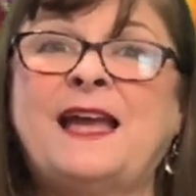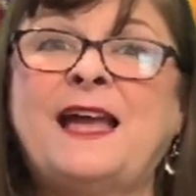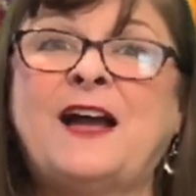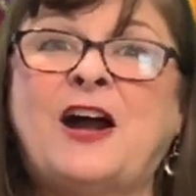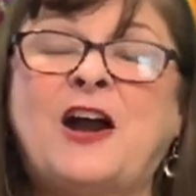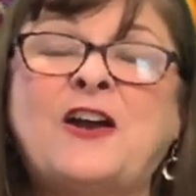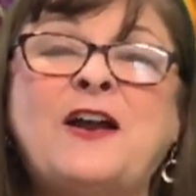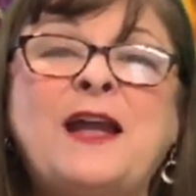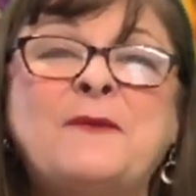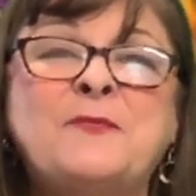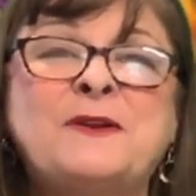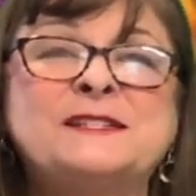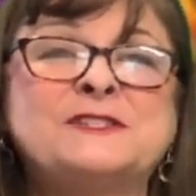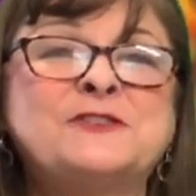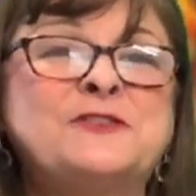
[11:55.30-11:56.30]
All right,
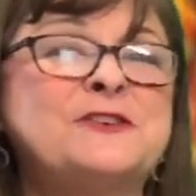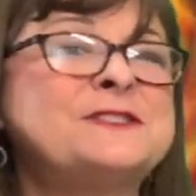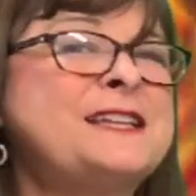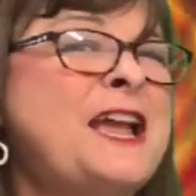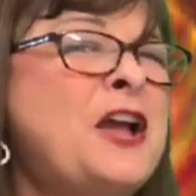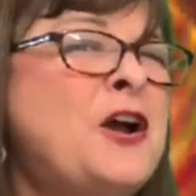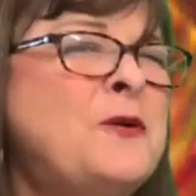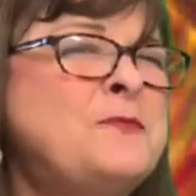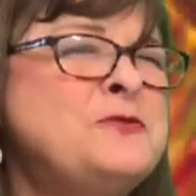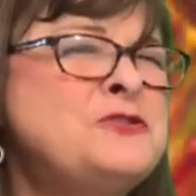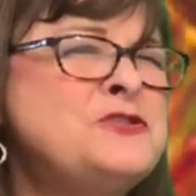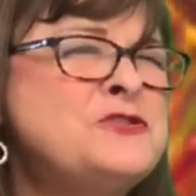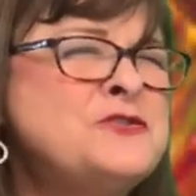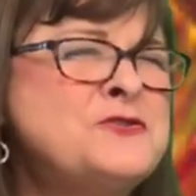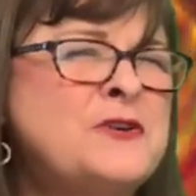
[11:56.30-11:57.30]
boys and girls, I hope
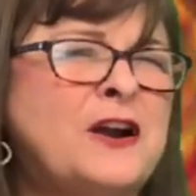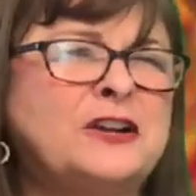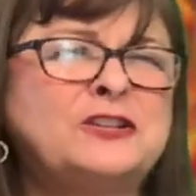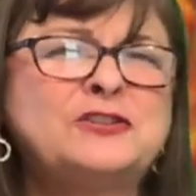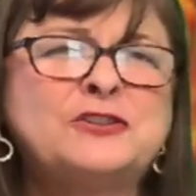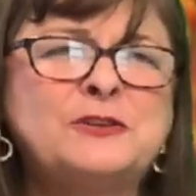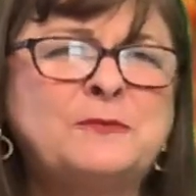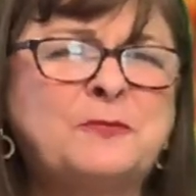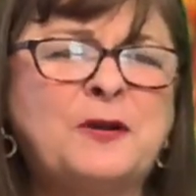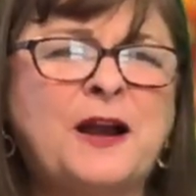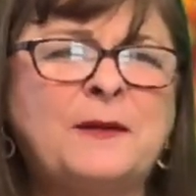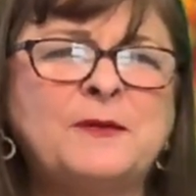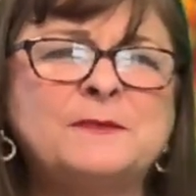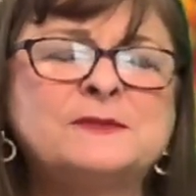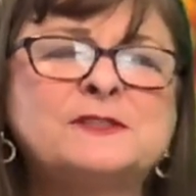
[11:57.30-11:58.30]
you are good
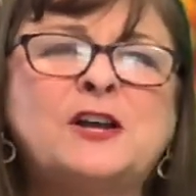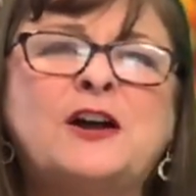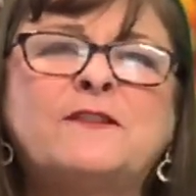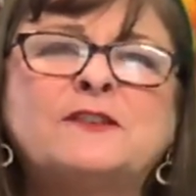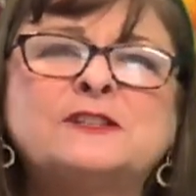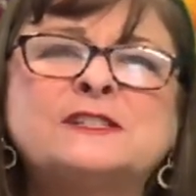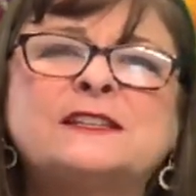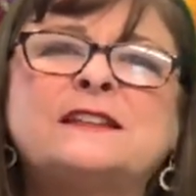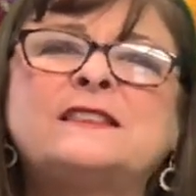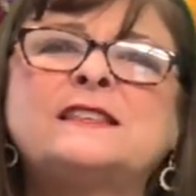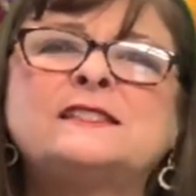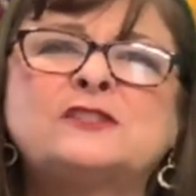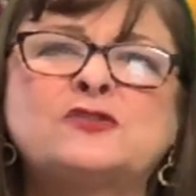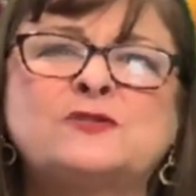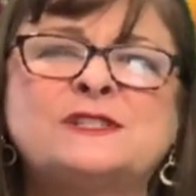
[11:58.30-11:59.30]
problem solvers at
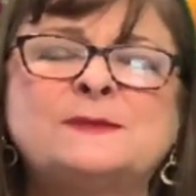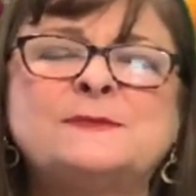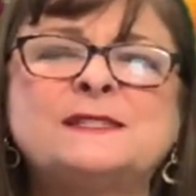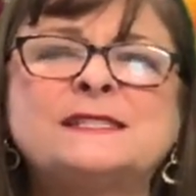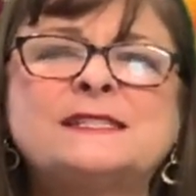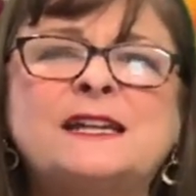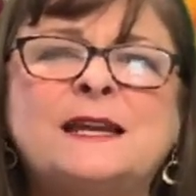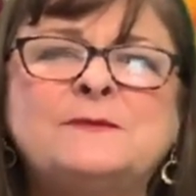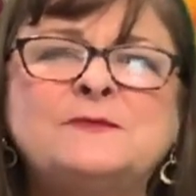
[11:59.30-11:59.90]
this Christmas time